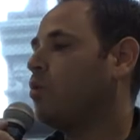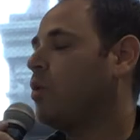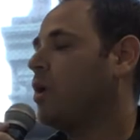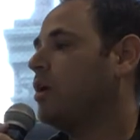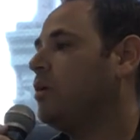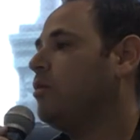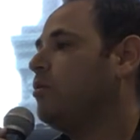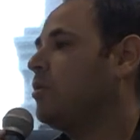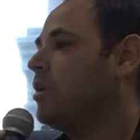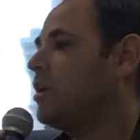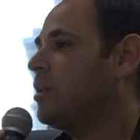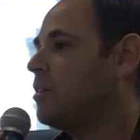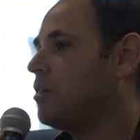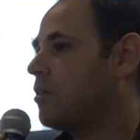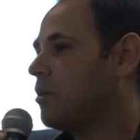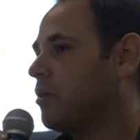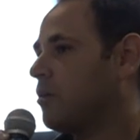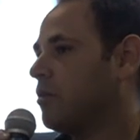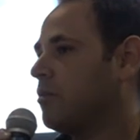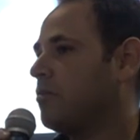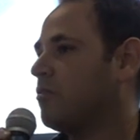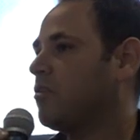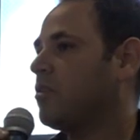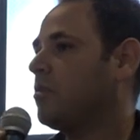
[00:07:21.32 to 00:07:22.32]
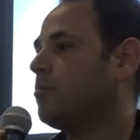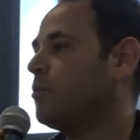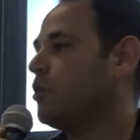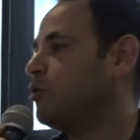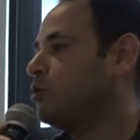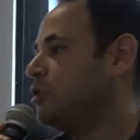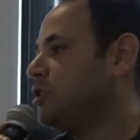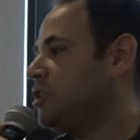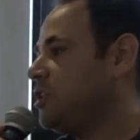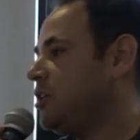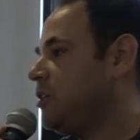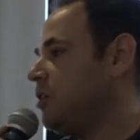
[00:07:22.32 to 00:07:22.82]
what you can learn from
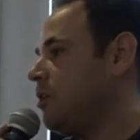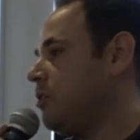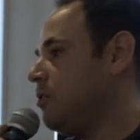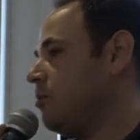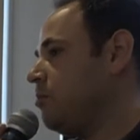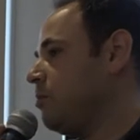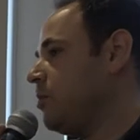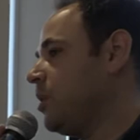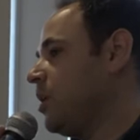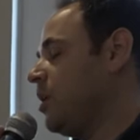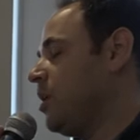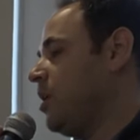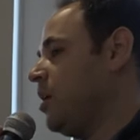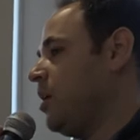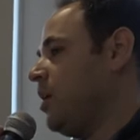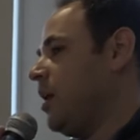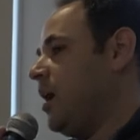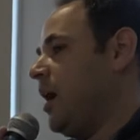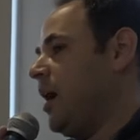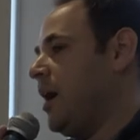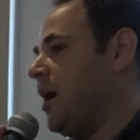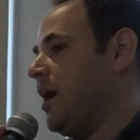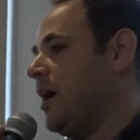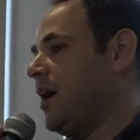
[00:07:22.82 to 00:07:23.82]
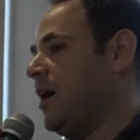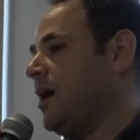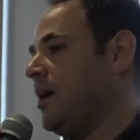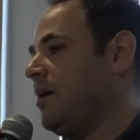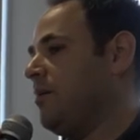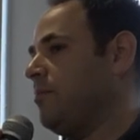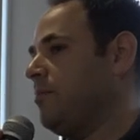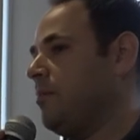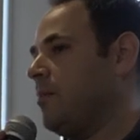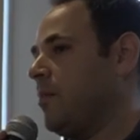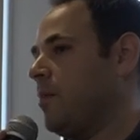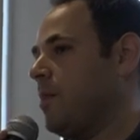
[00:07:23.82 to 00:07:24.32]
your genome
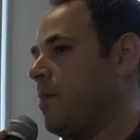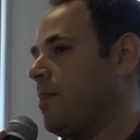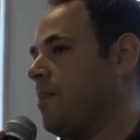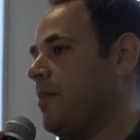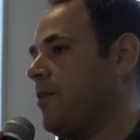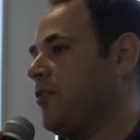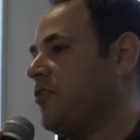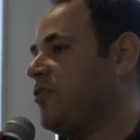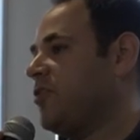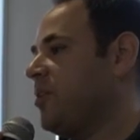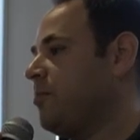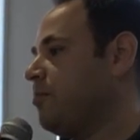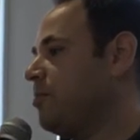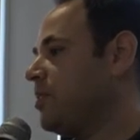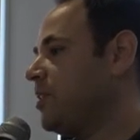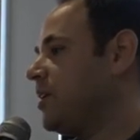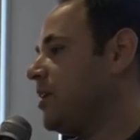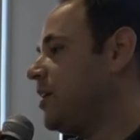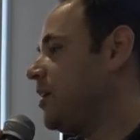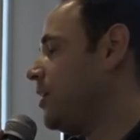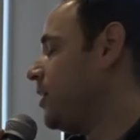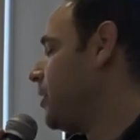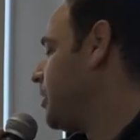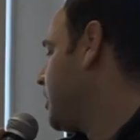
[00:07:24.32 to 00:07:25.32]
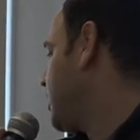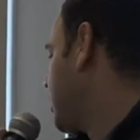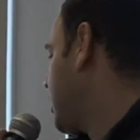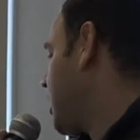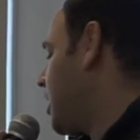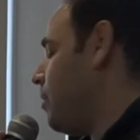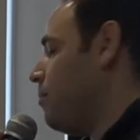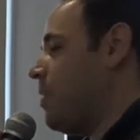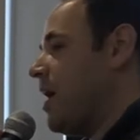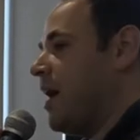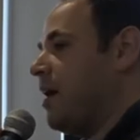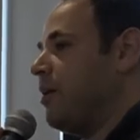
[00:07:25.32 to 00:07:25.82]
um, simply
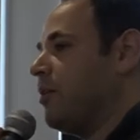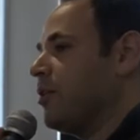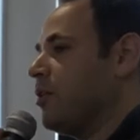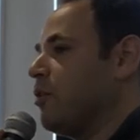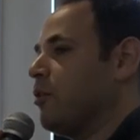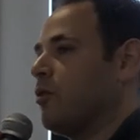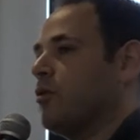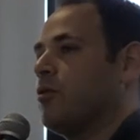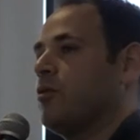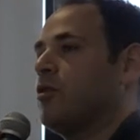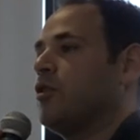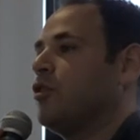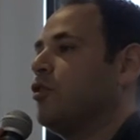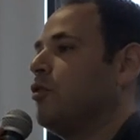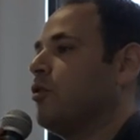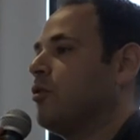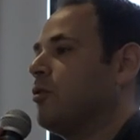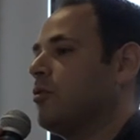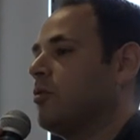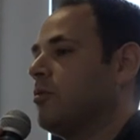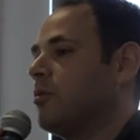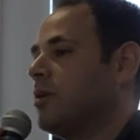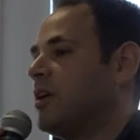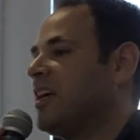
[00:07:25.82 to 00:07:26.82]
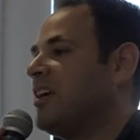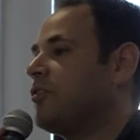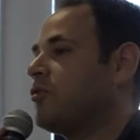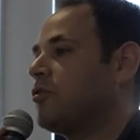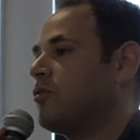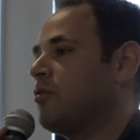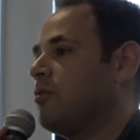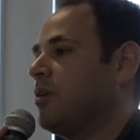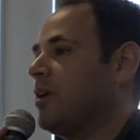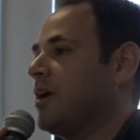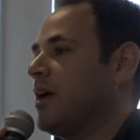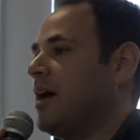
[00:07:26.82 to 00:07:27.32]
about your your
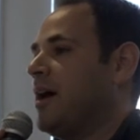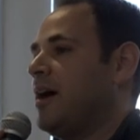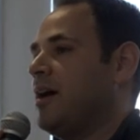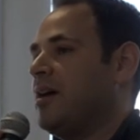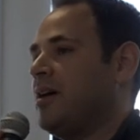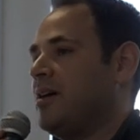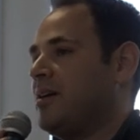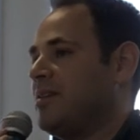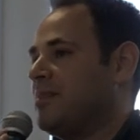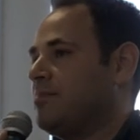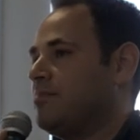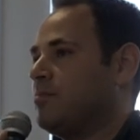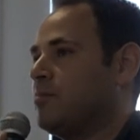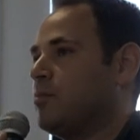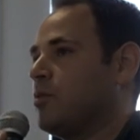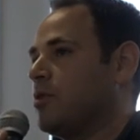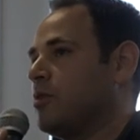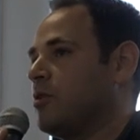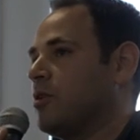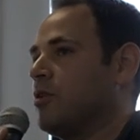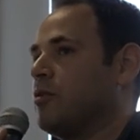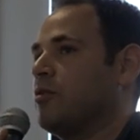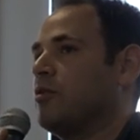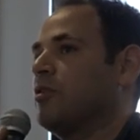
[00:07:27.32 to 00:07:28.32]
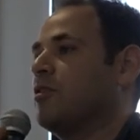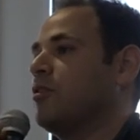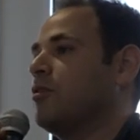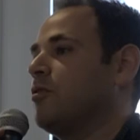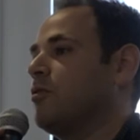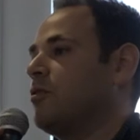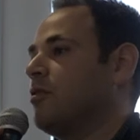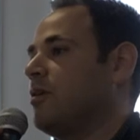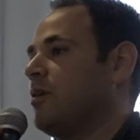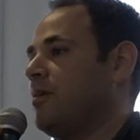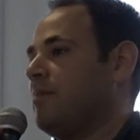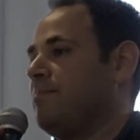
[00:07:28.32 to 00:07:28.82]
history uh, or your
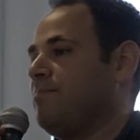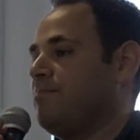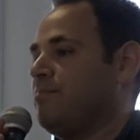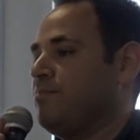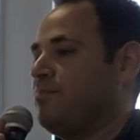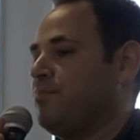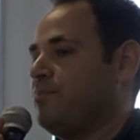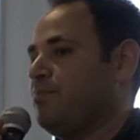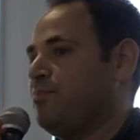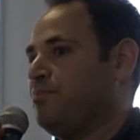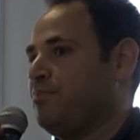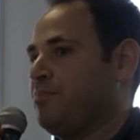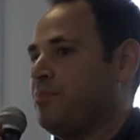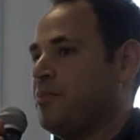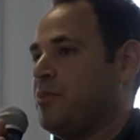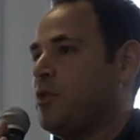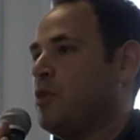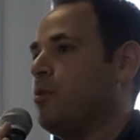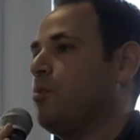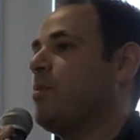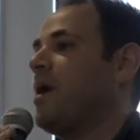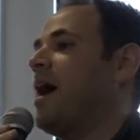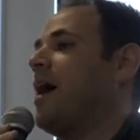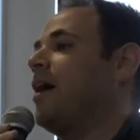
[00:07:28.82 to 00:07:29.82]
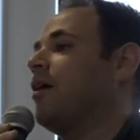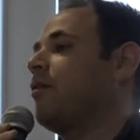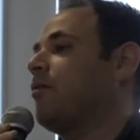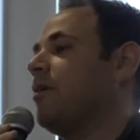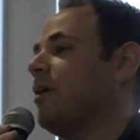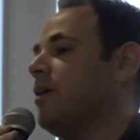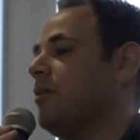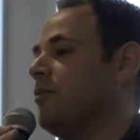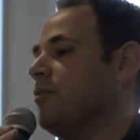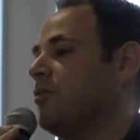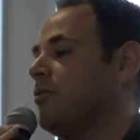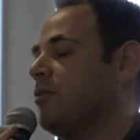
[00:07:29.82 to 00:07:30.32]
your your
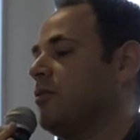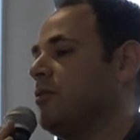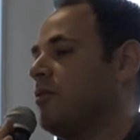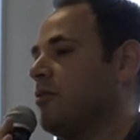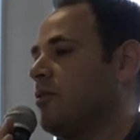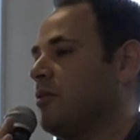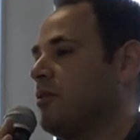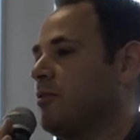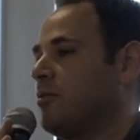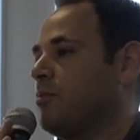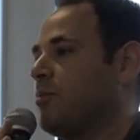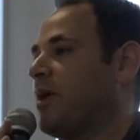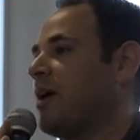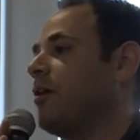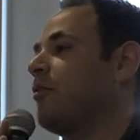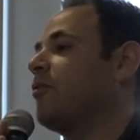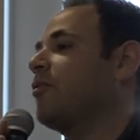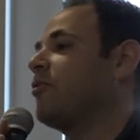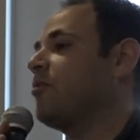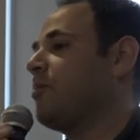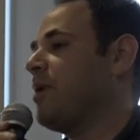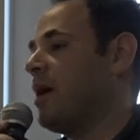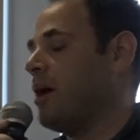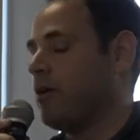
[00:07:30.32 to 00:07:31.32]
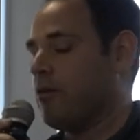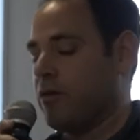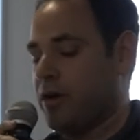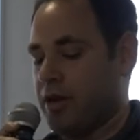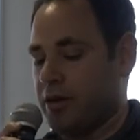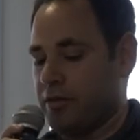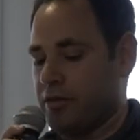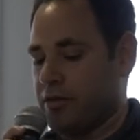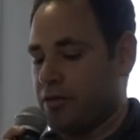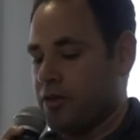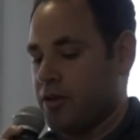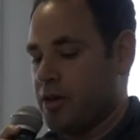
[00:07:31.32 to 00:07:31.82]
background or, or your parents'
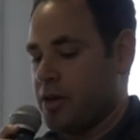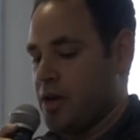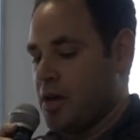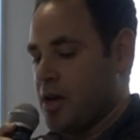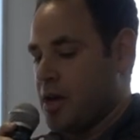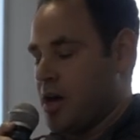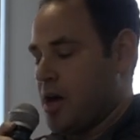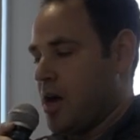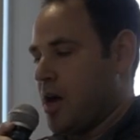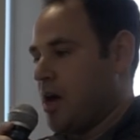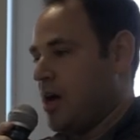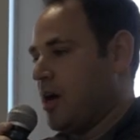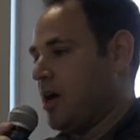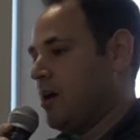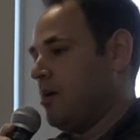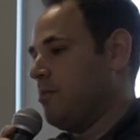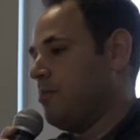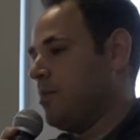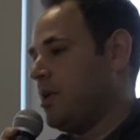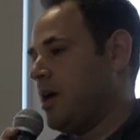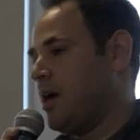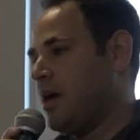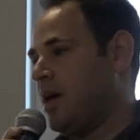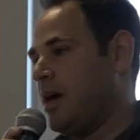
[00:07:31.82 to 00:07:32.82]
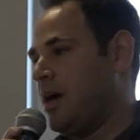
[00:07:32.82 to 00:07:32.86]
background. Um,